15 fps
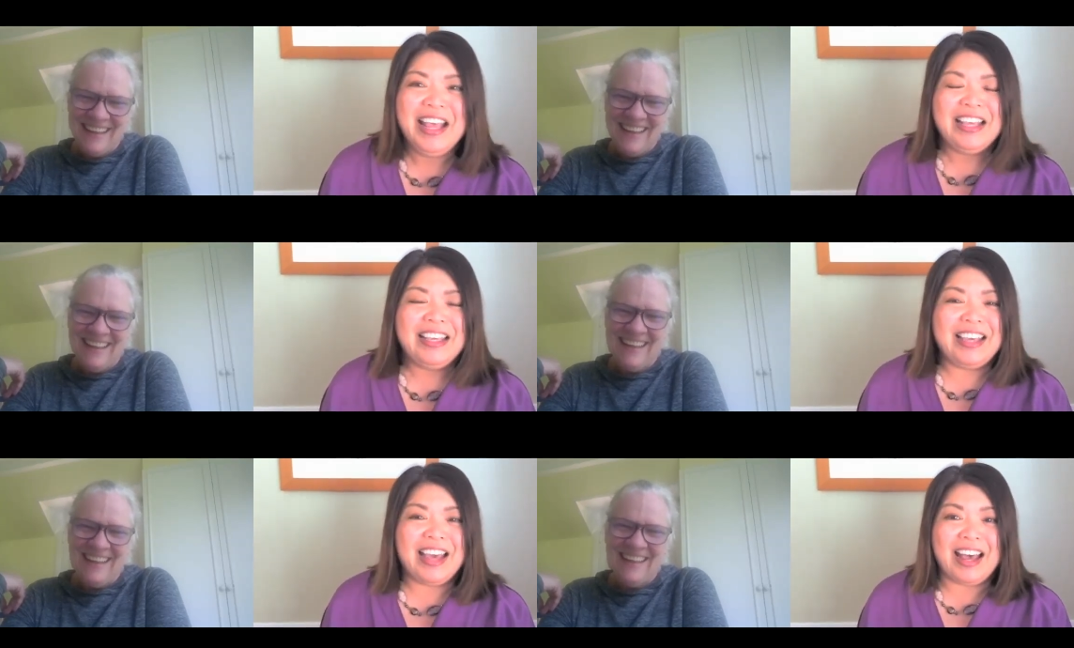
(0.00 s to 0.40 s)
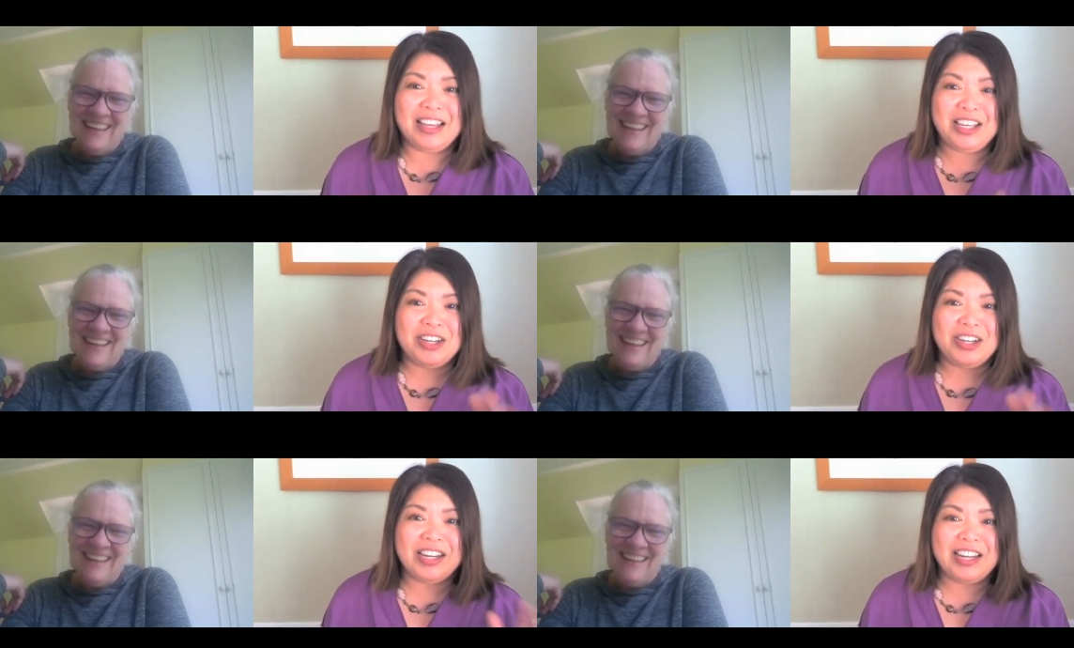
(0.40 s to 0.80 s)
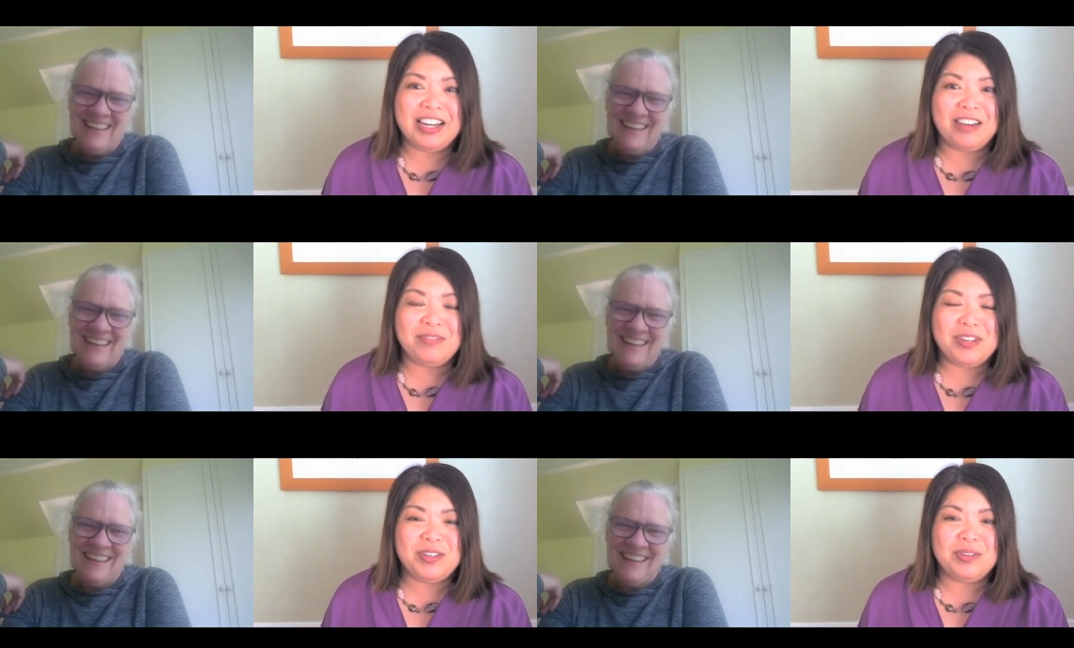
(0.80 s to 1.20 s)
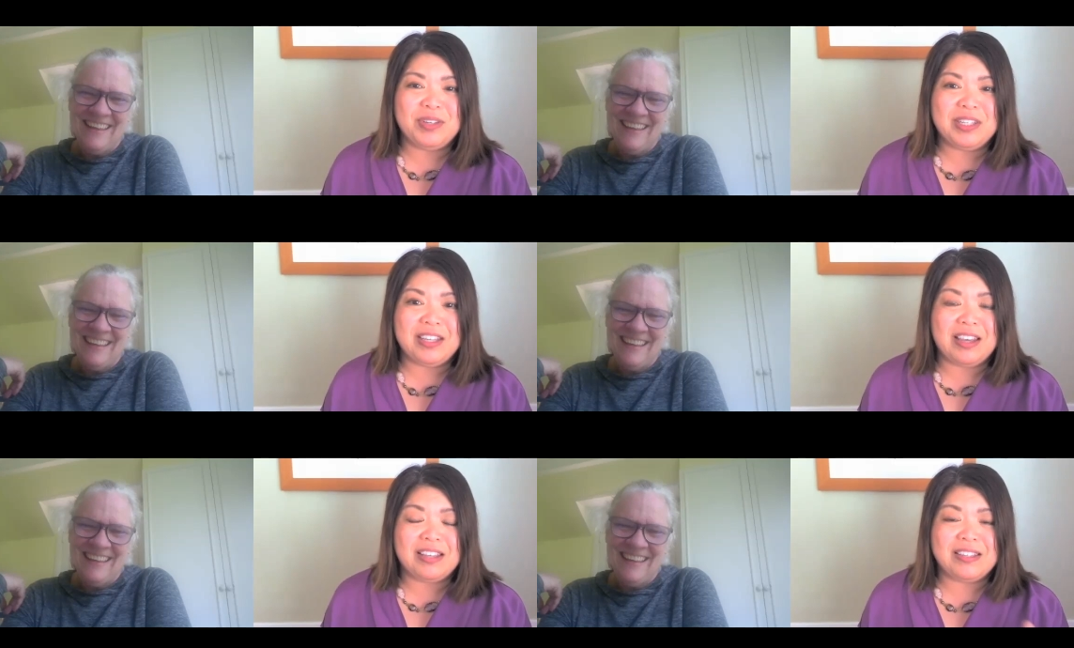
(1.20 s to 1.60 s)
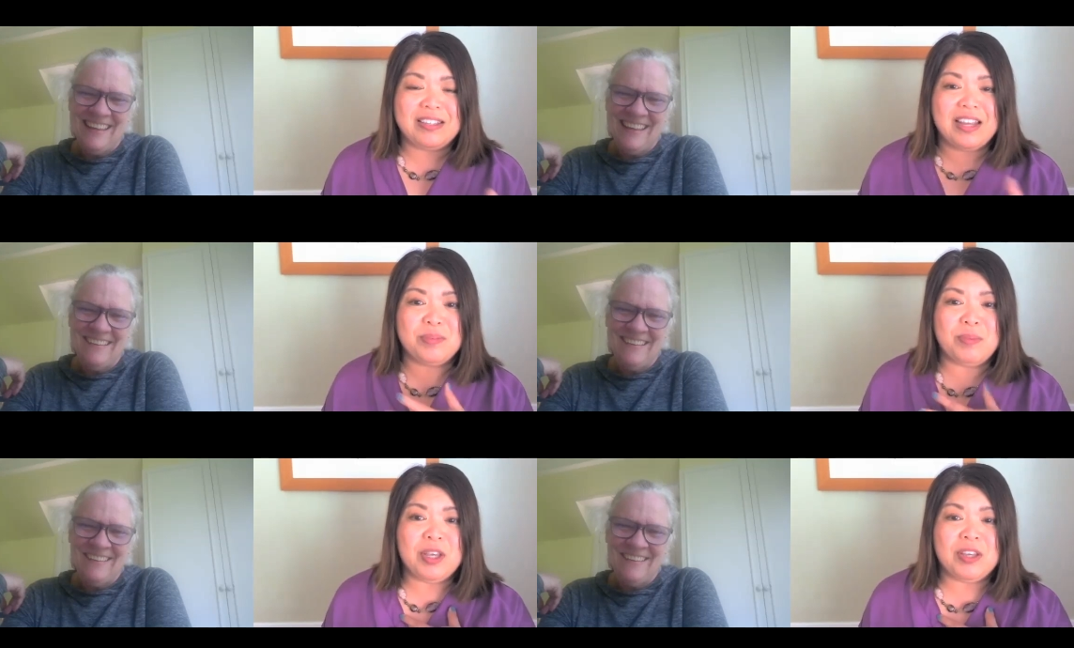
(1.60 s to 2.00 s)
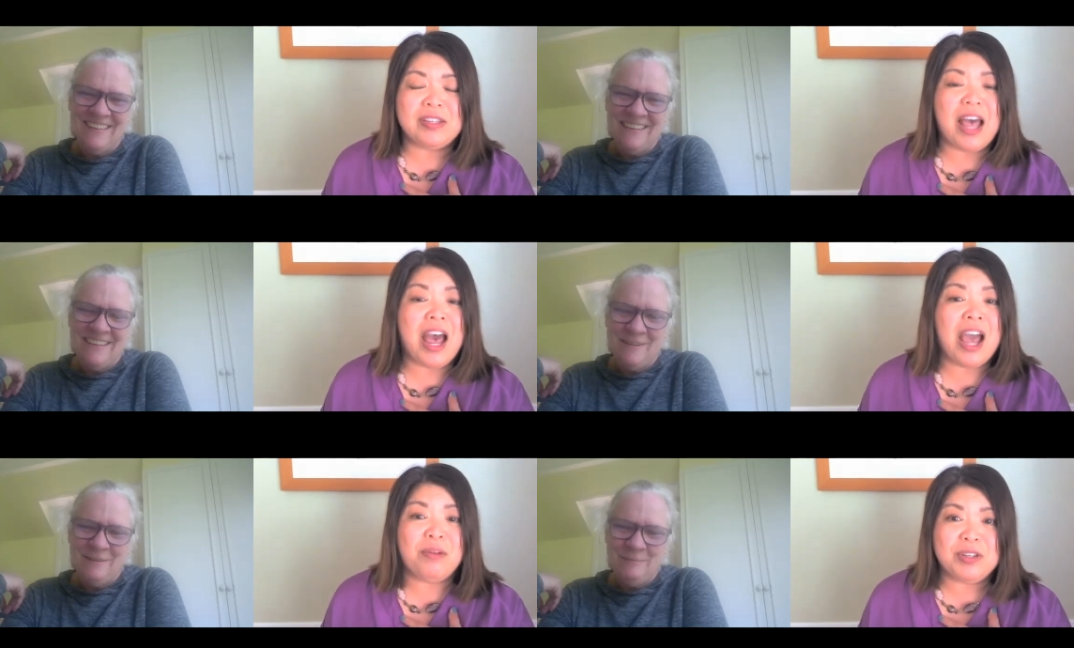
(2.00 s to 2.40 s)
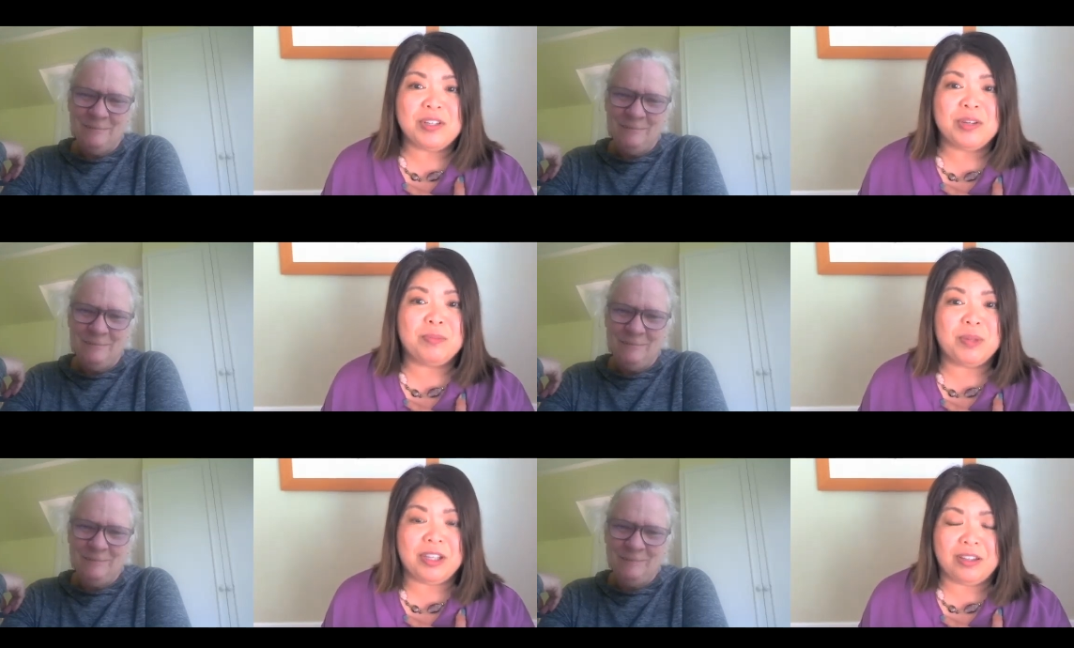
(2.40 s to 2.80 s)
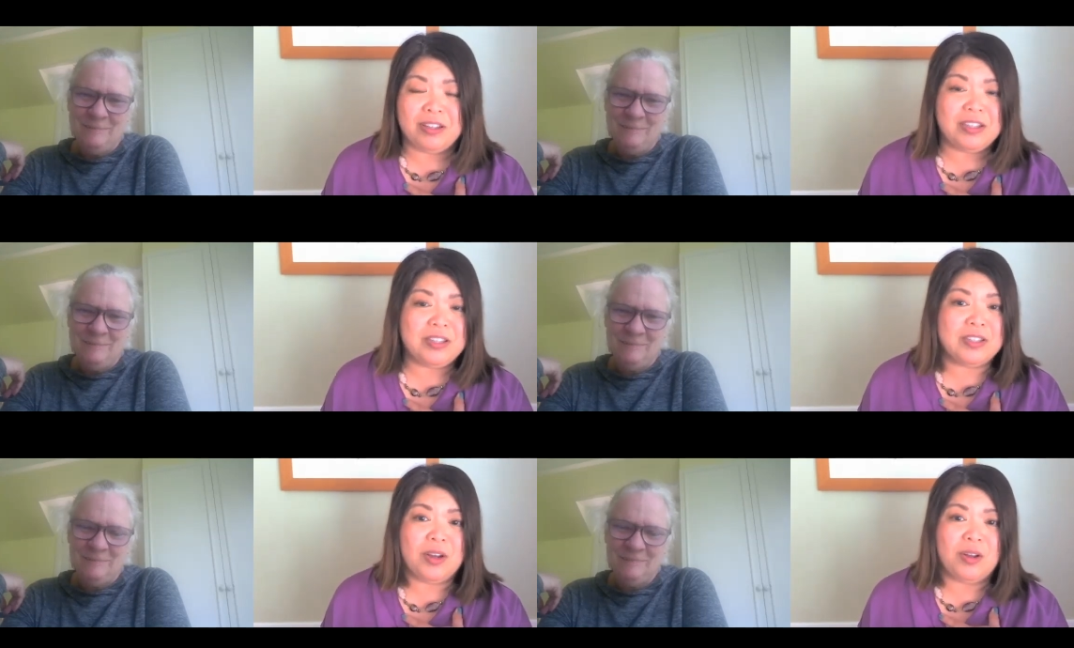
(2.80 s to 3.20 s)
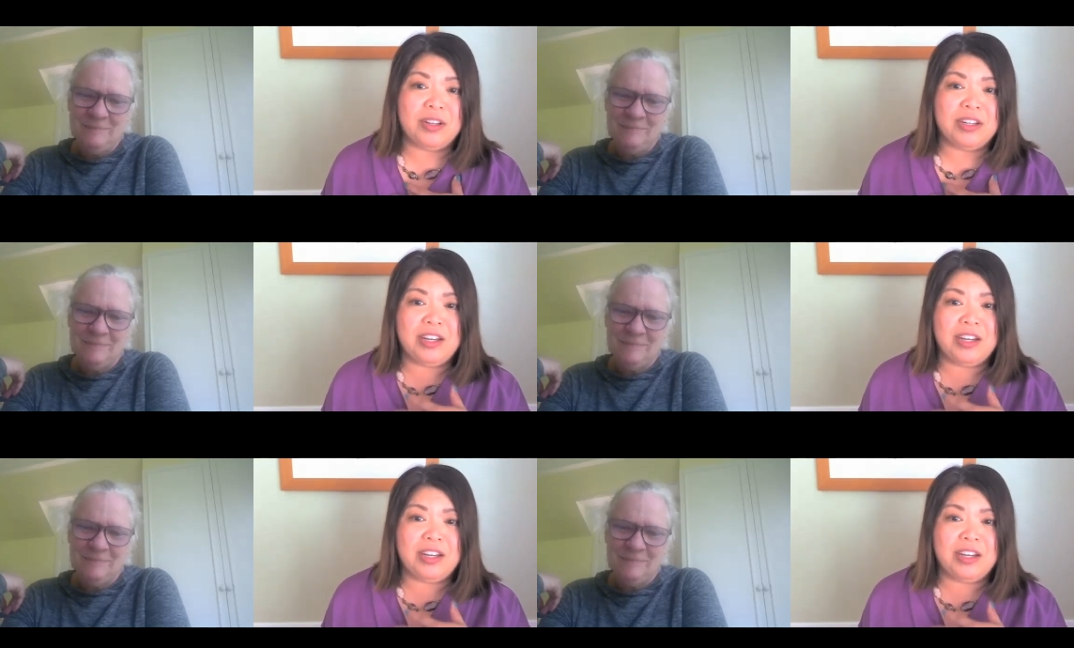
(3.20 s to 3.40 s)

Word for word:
Speaker 1: yeah, you're going to have to do a taste test because I was completely sold.